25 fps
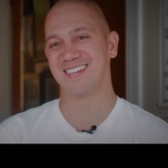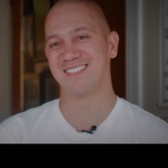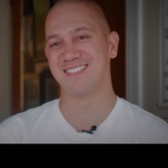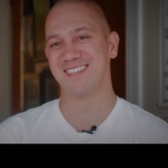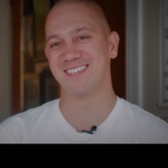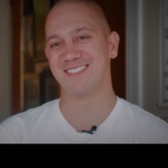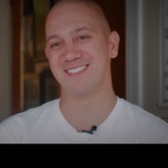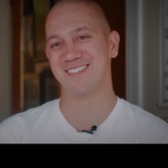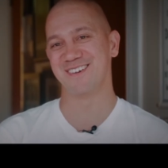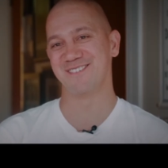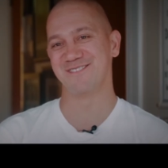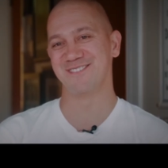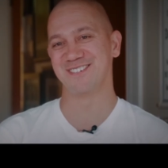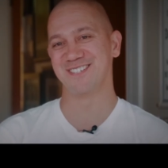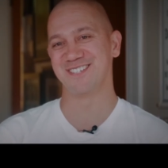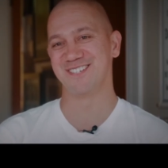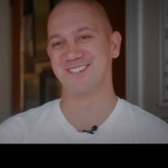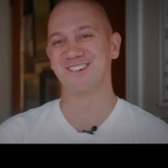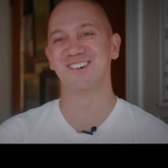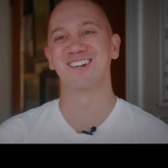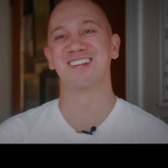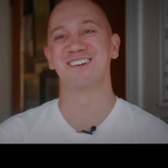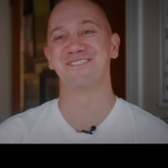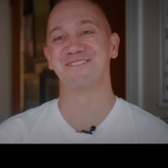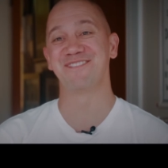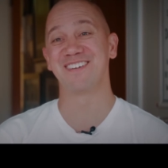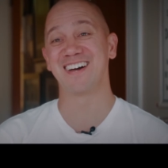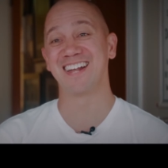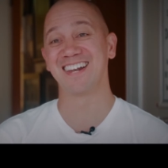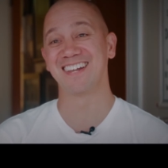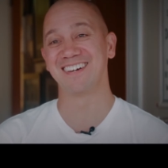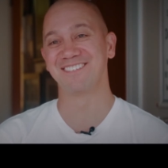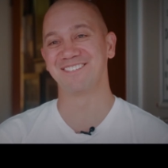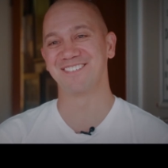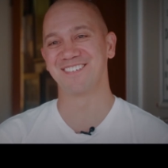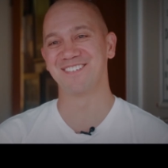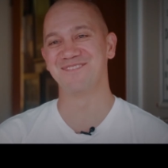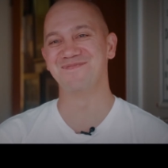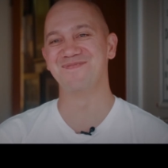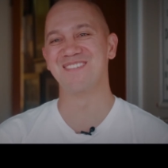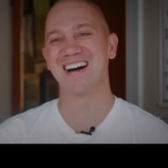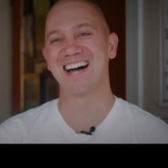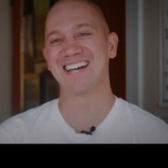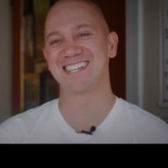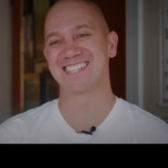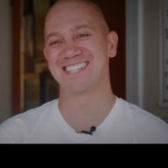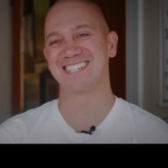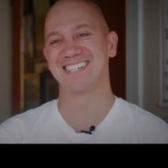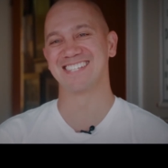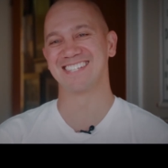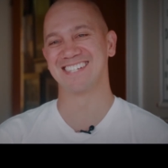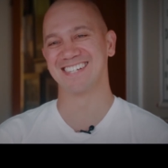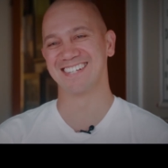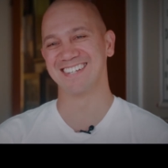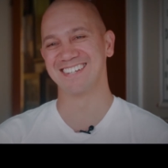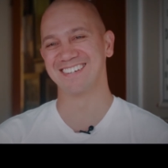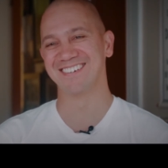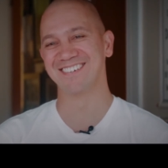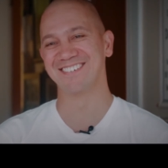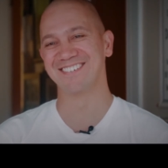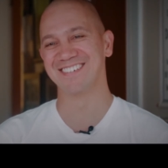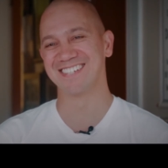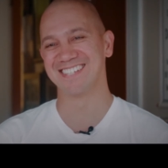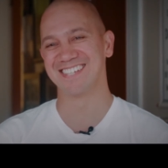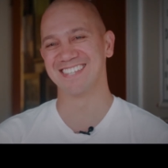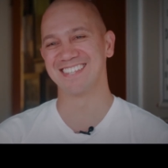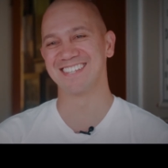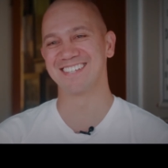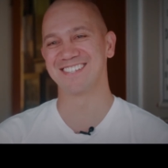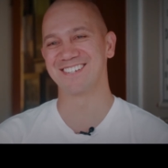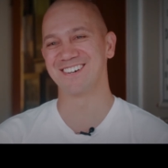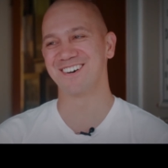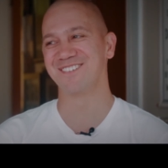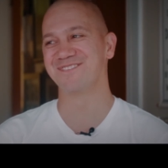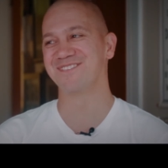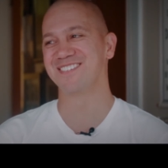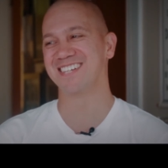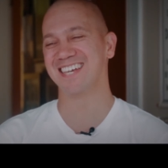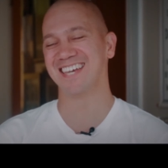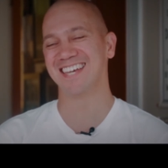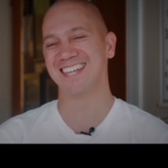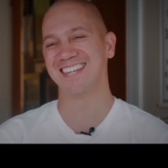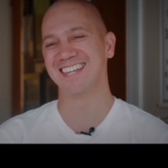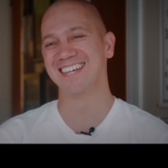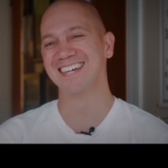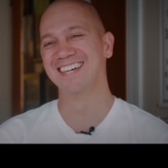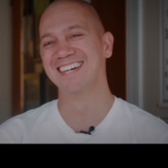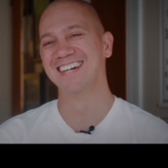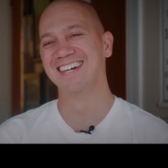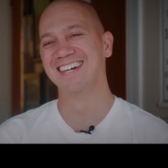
And then there was Yole Fala from Masterton who was in the top 10.